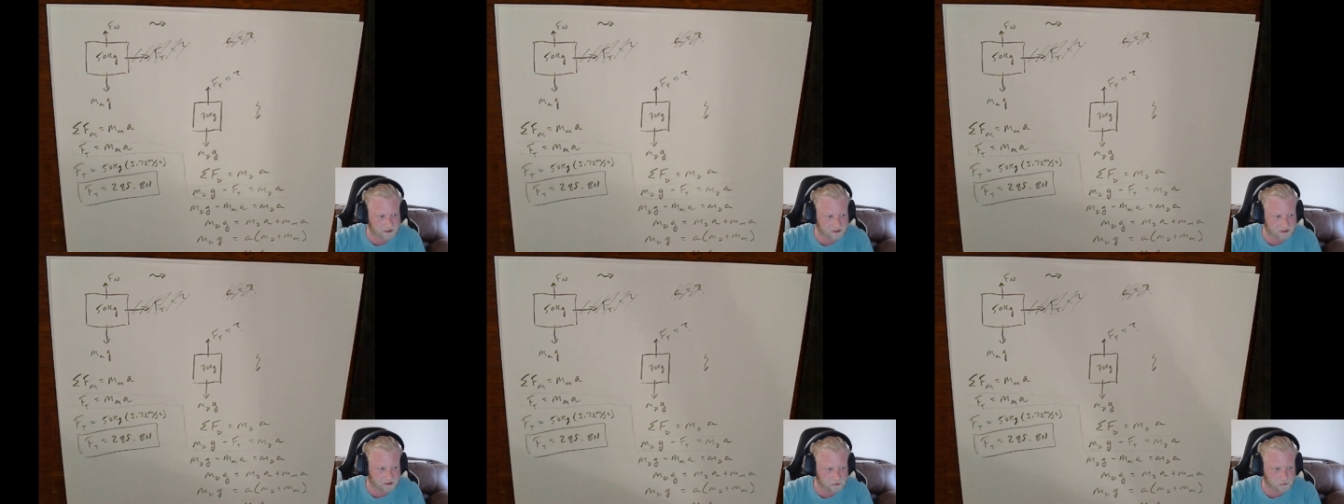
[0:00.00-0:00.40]

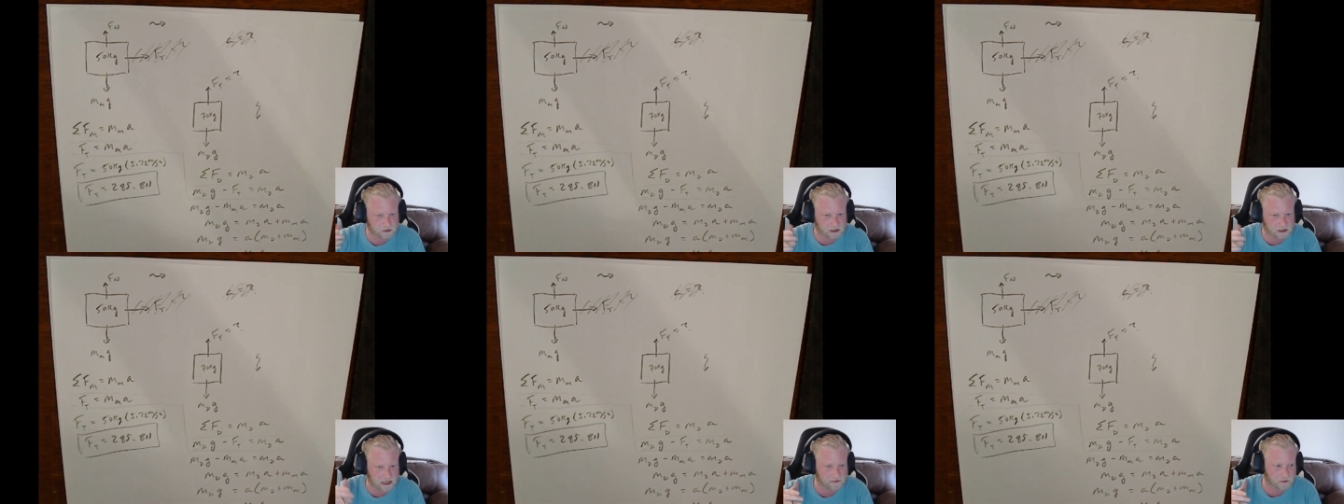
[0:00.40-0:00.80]
She'll
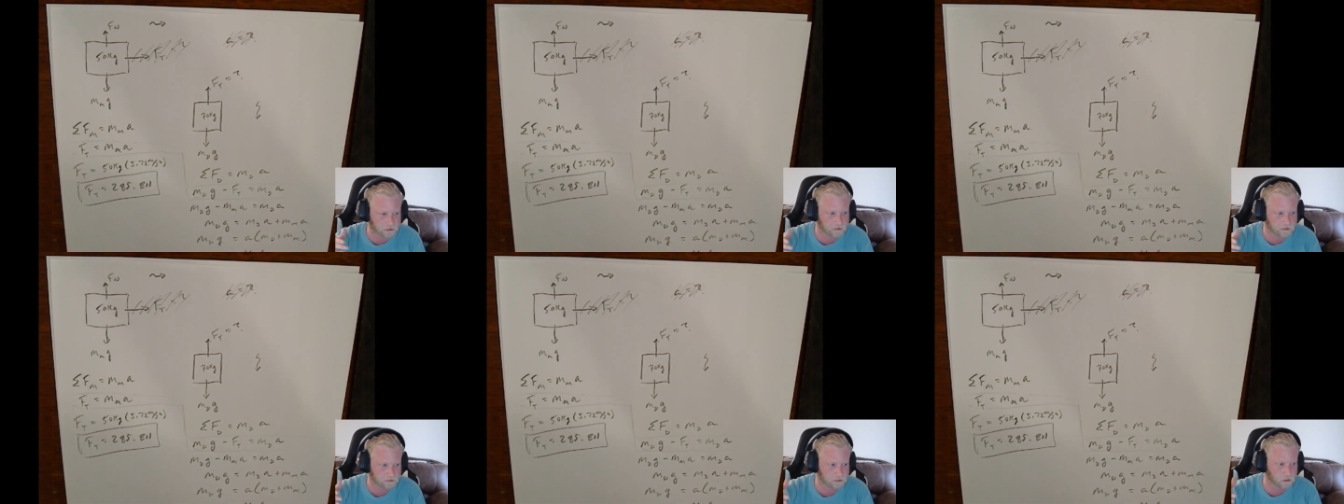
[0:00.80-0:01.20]
travel
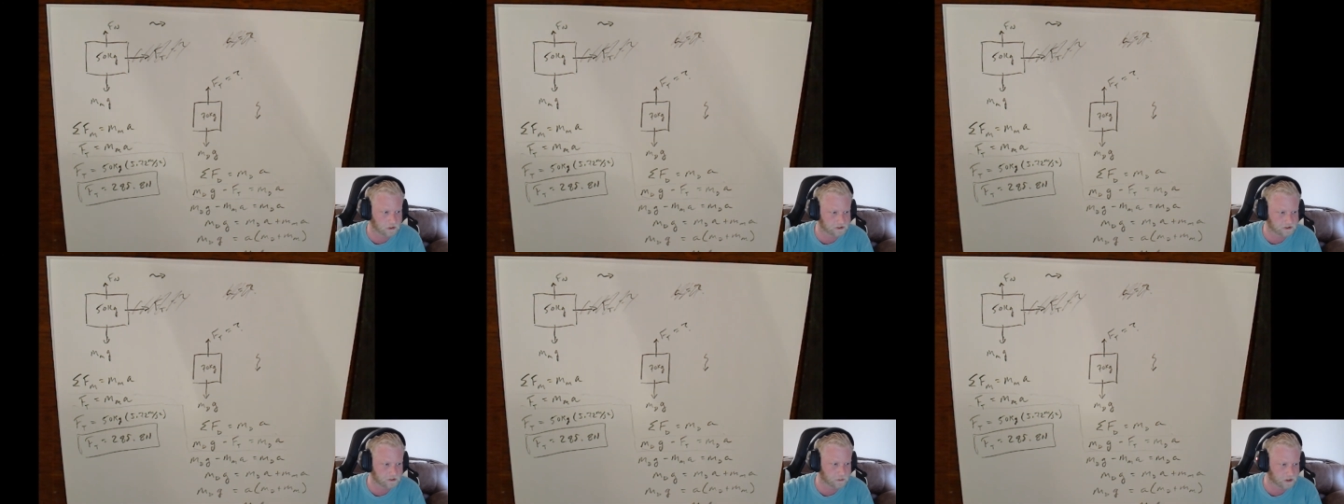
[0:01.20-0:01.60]

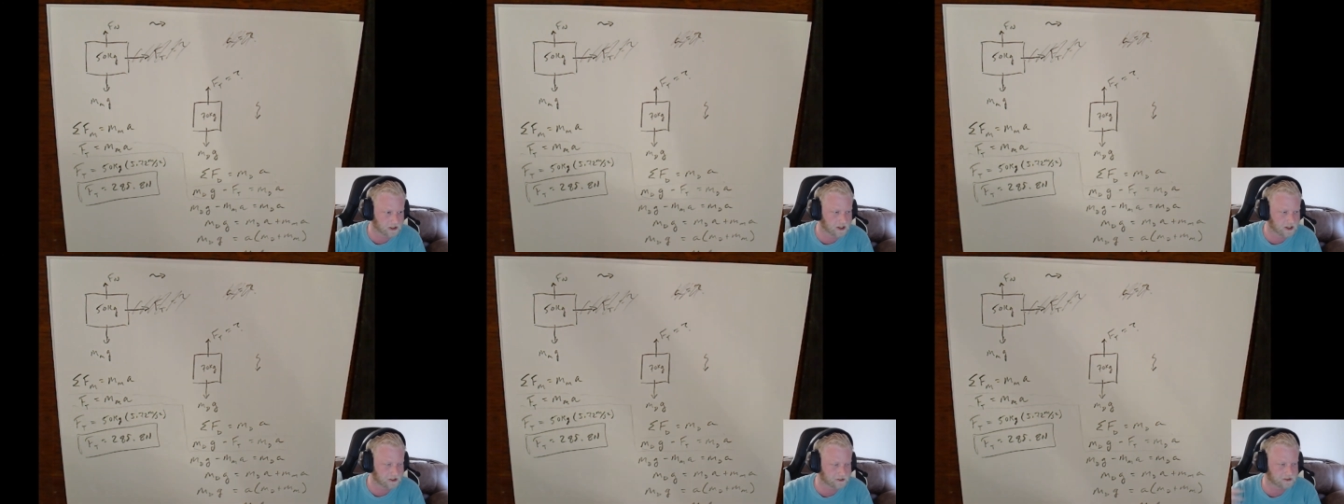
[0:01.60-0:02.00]
towards it with a
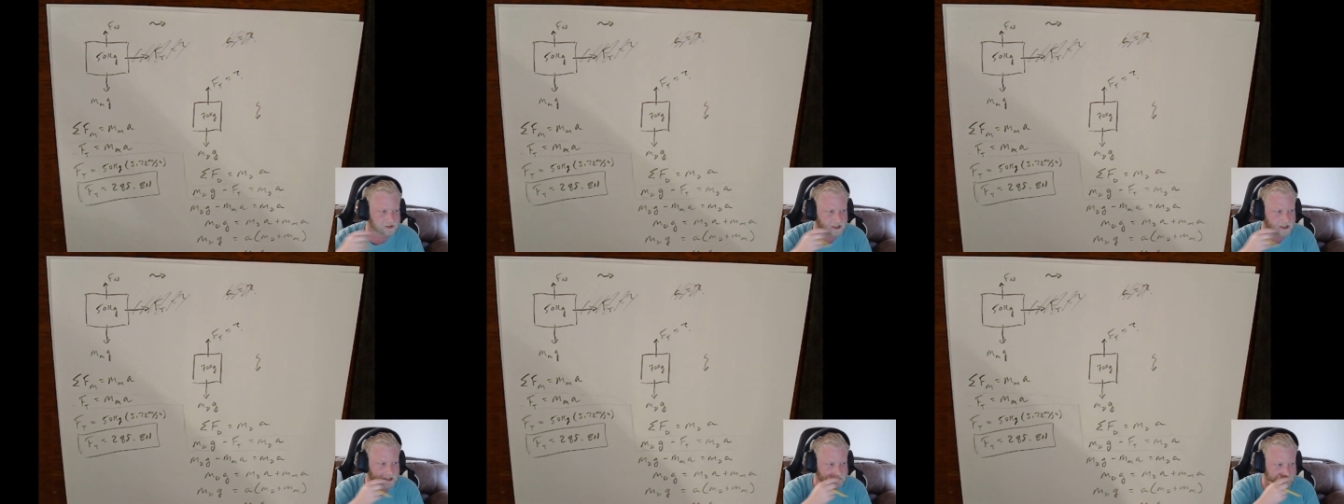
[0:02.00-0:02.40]
constant
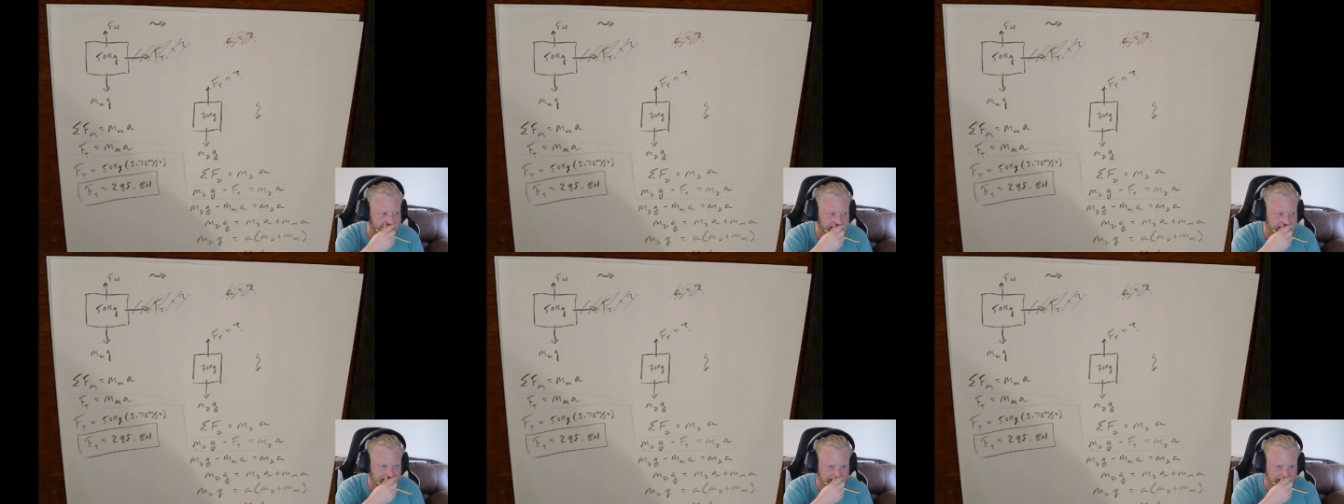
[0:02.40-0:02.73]
velocity.